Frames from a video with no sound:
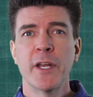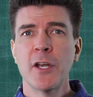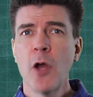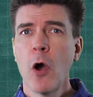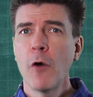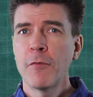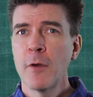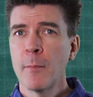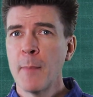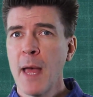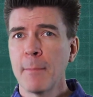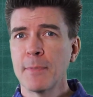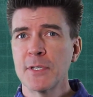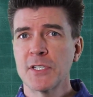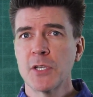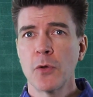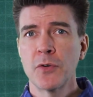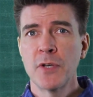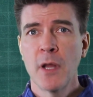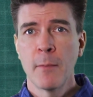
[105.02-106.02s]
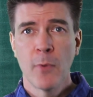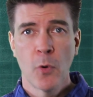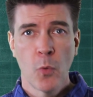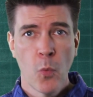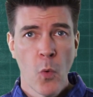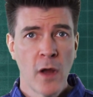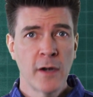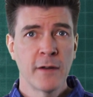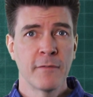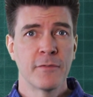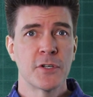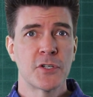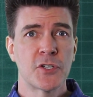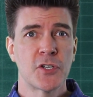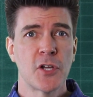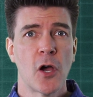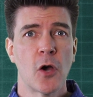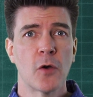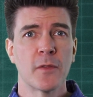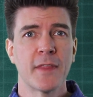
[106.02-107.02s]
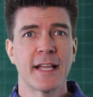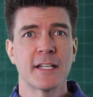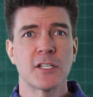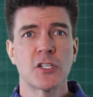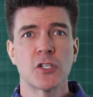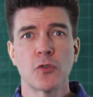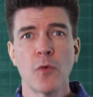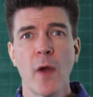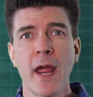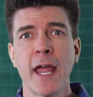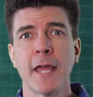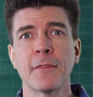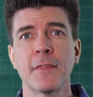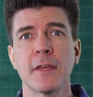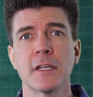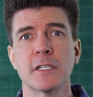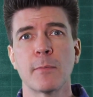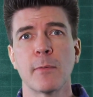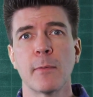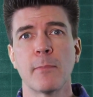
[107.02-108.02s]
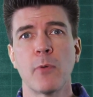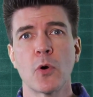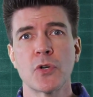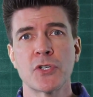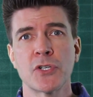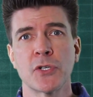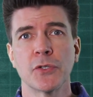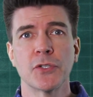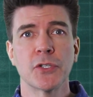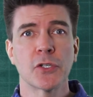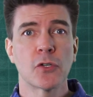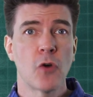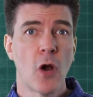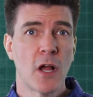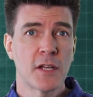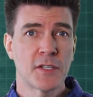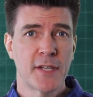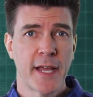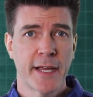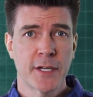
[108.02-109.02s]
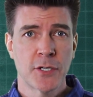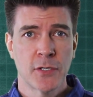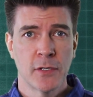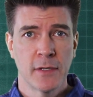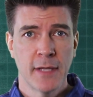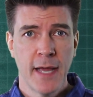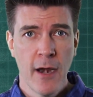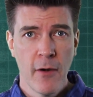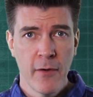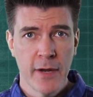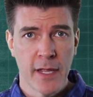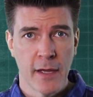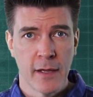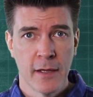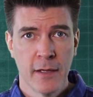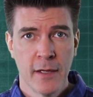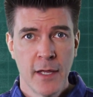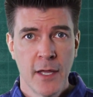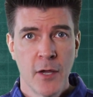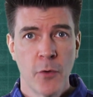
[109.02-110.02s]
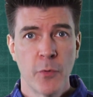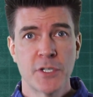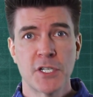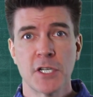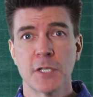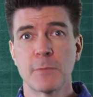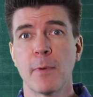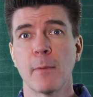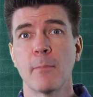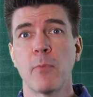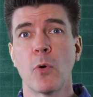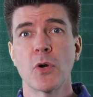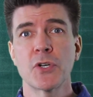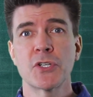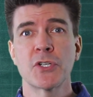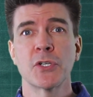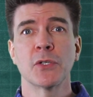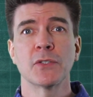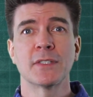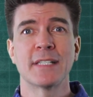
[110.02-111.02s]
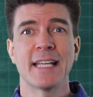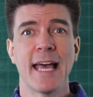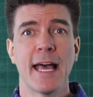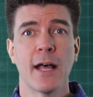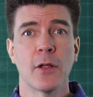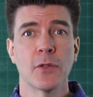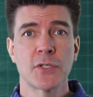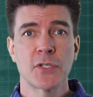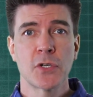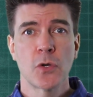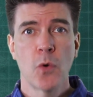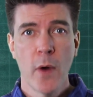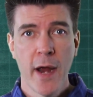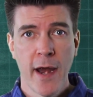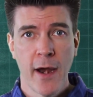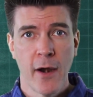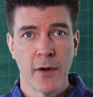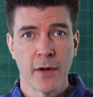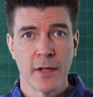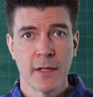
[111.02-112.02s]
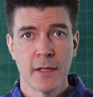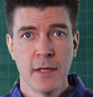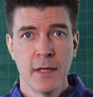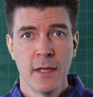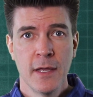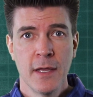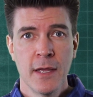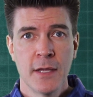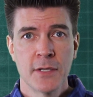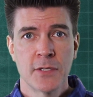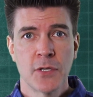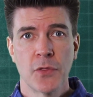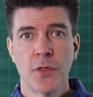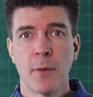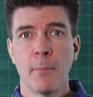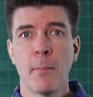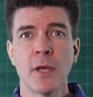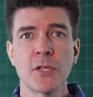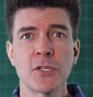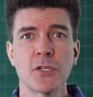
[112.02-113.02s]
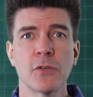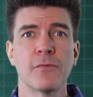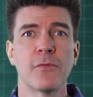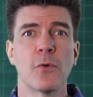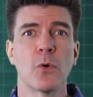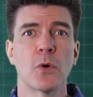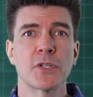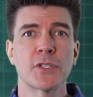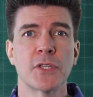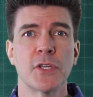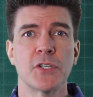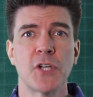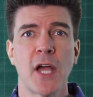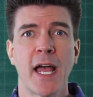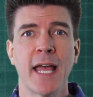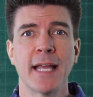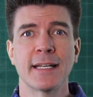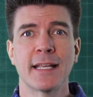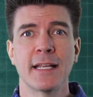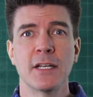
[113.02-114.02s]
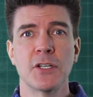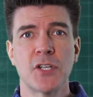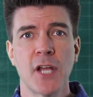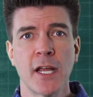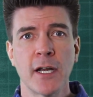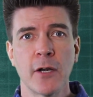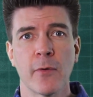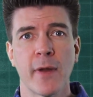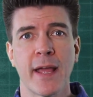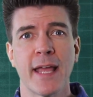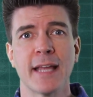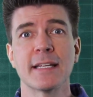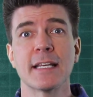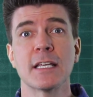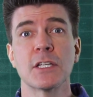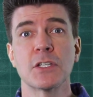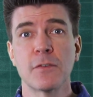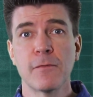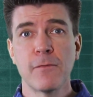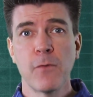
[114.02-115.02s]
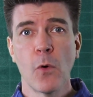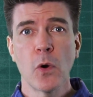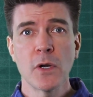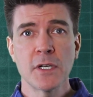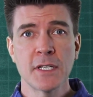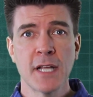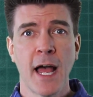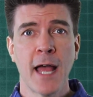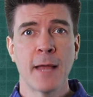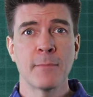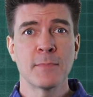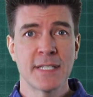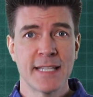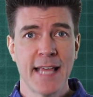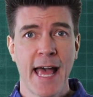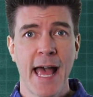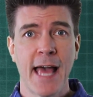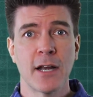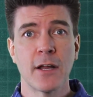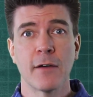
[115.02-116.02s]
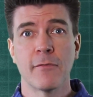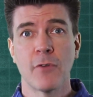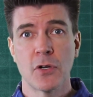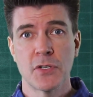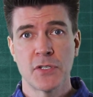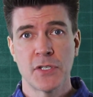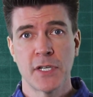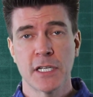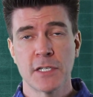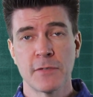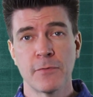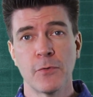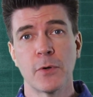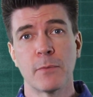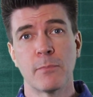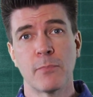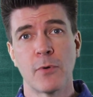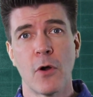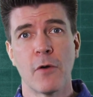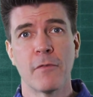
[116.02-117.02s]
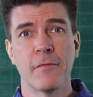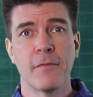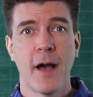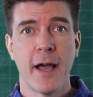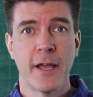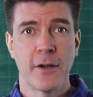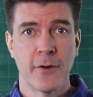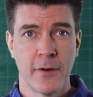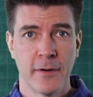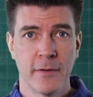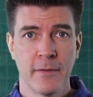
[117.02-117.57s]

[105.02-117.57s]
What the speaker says: We know from episode number 1 of the show that strength is proportional to cross-sectional area, which is proportional to L squared. So the muscle force the giant can generate is 4 times that of our 6-foot pro fighter.